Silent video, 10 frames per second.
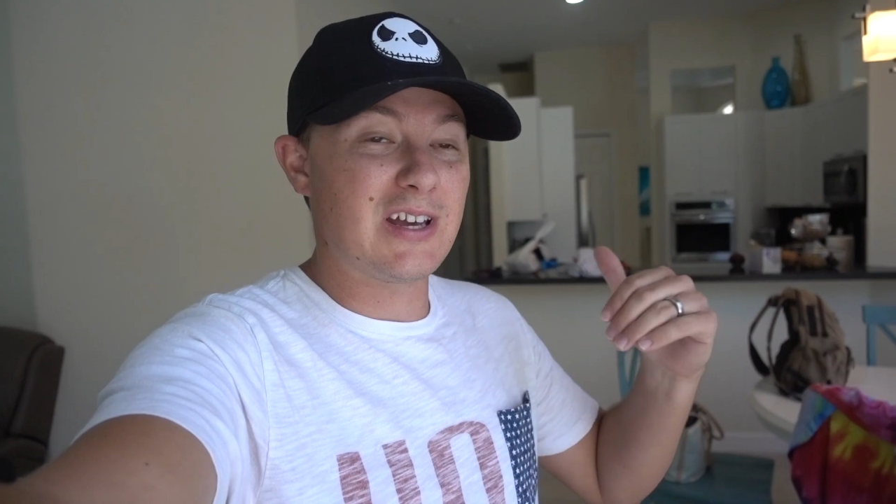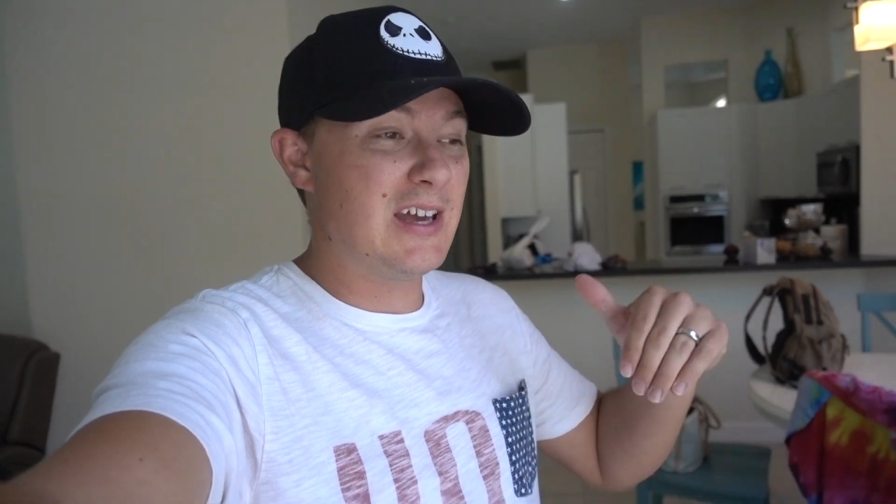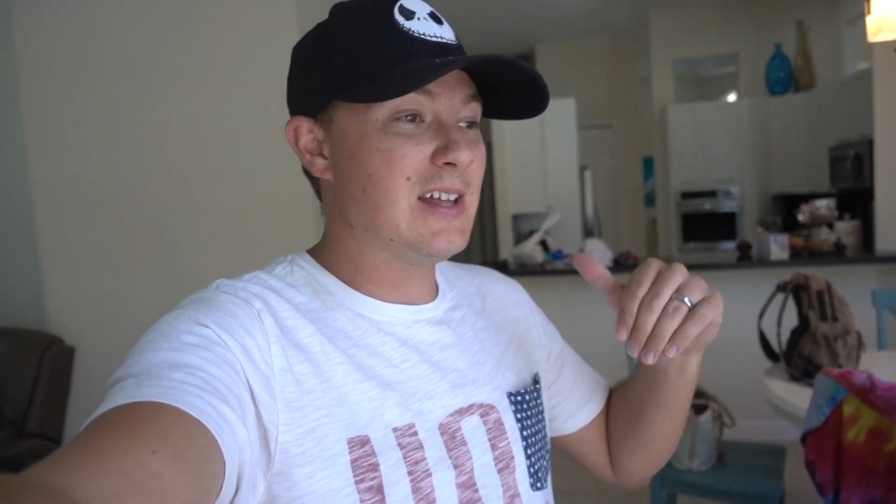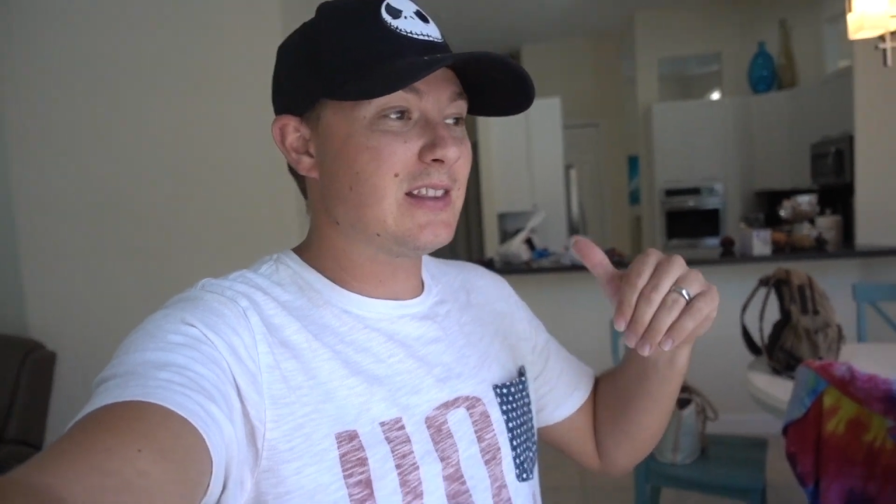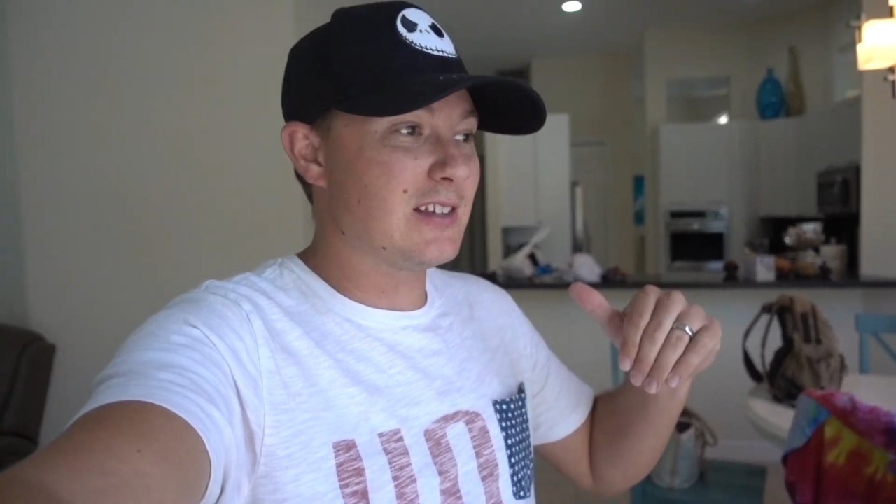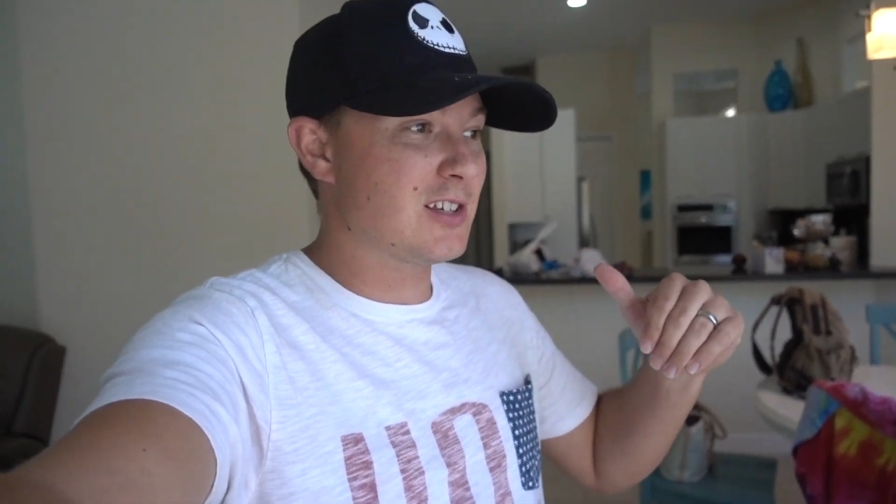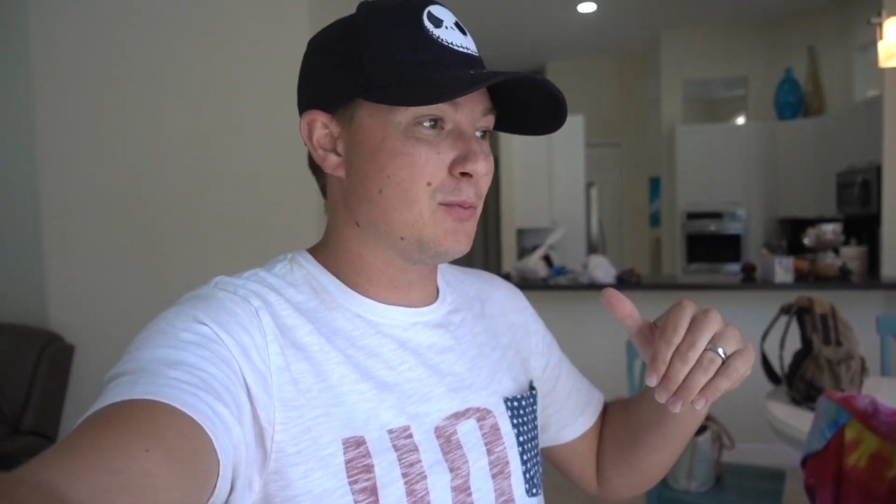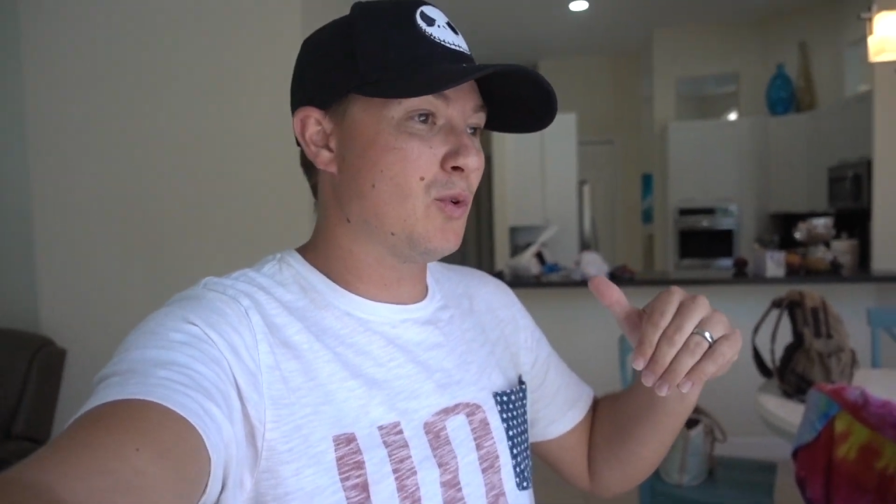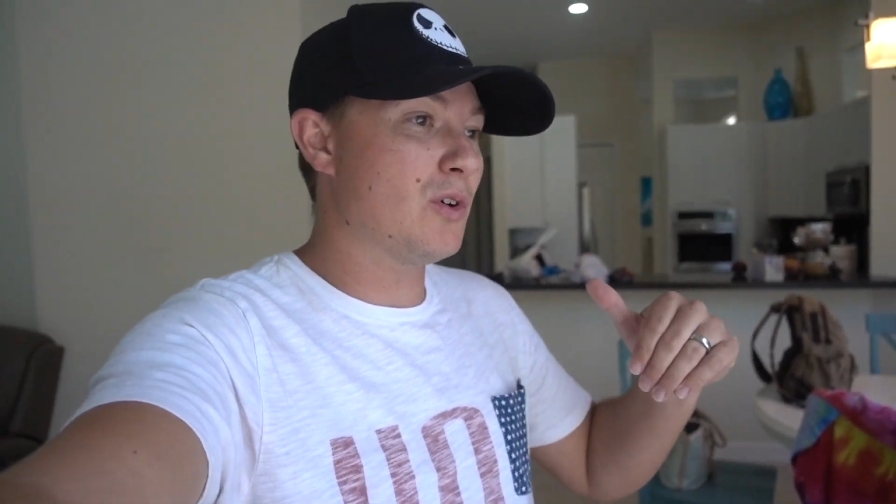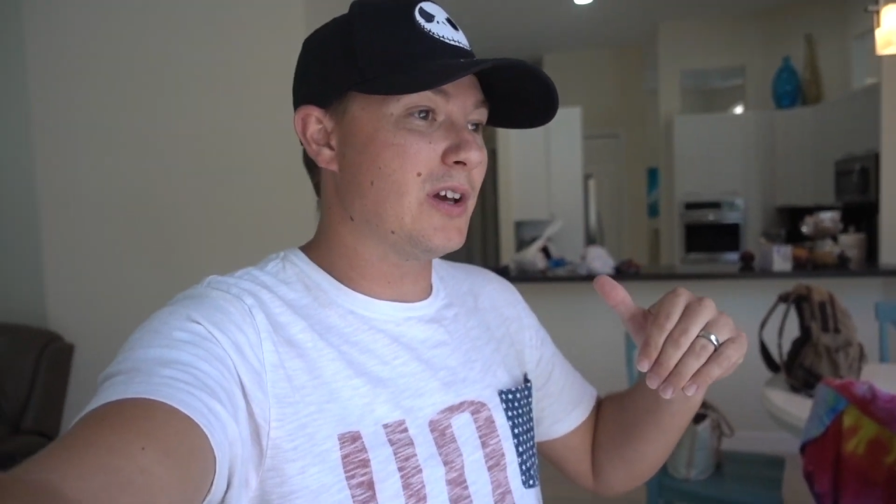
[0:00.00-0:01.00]
to hit
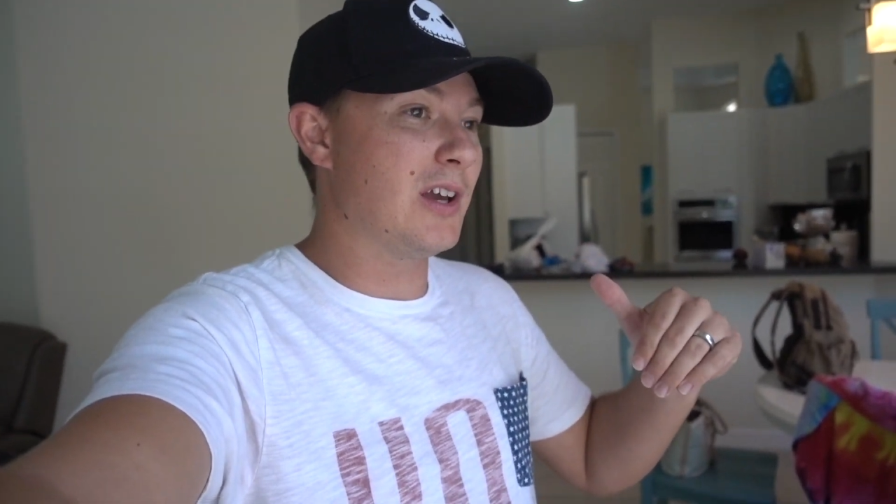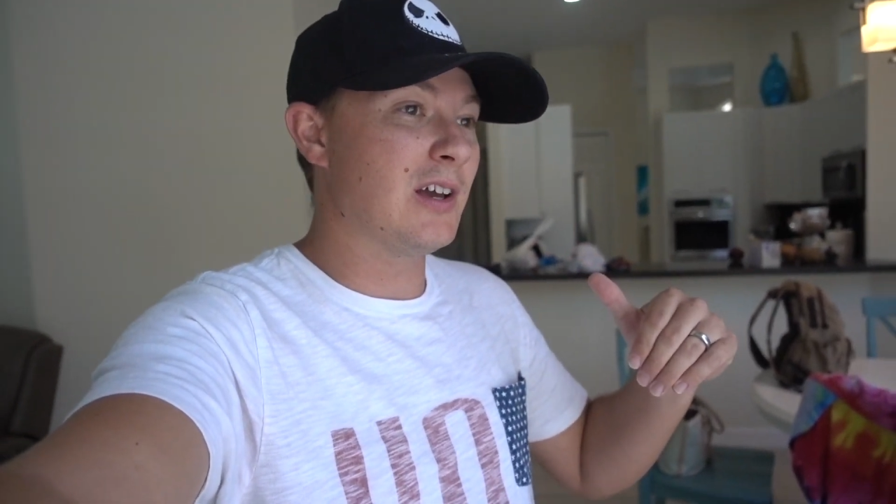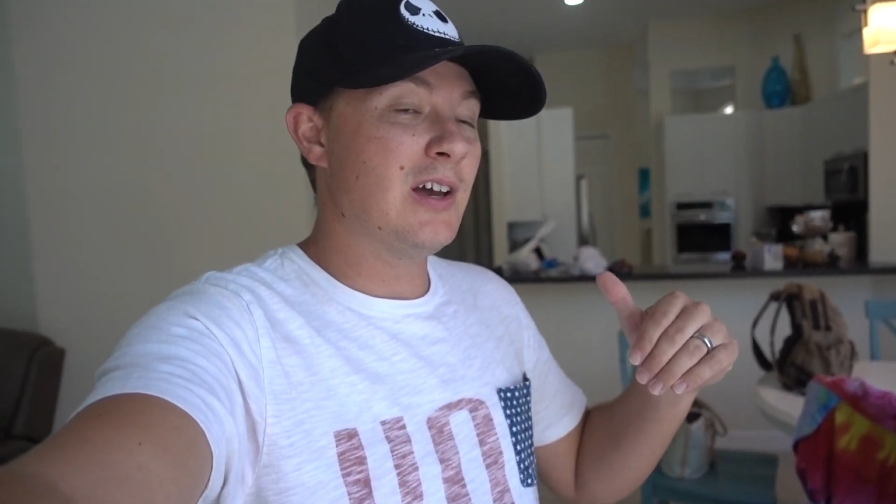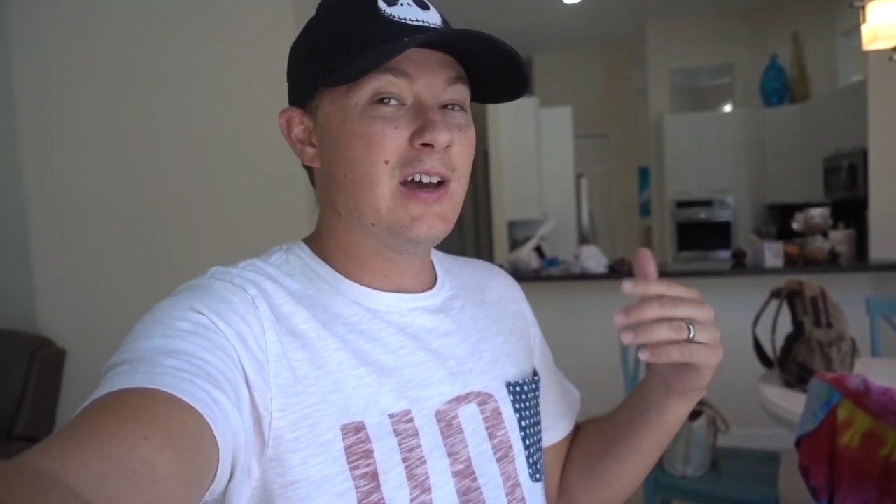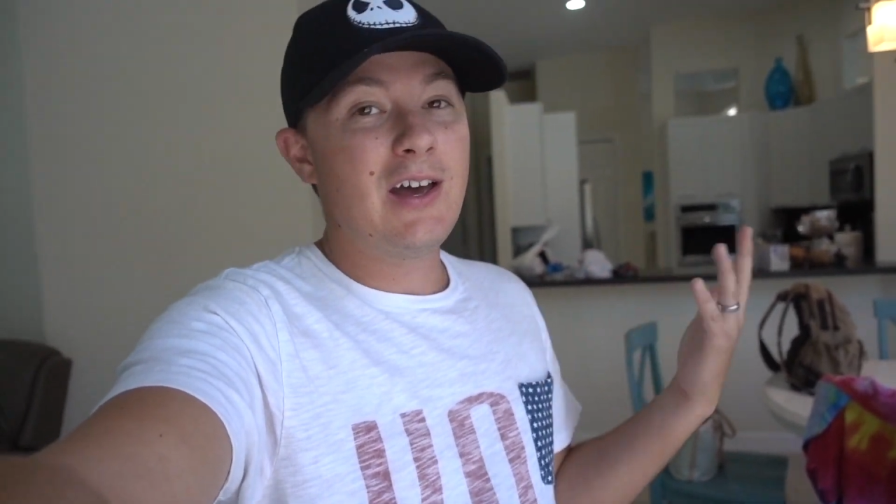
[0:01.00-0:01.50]
this morning.